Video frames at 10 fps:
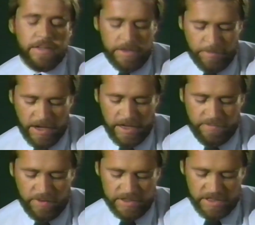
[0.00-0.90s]
upon,
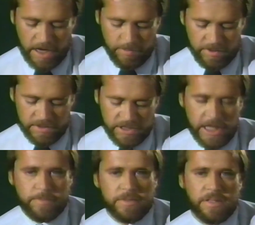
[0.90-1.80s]
for example, the
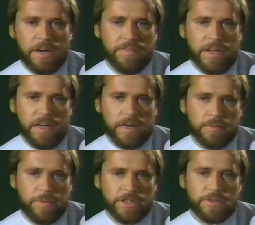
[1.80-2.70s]
change of a
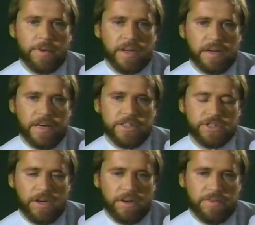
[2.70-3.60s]
pressure regulating
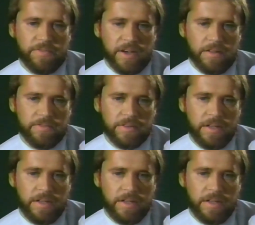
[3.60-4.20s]
shutoff valve.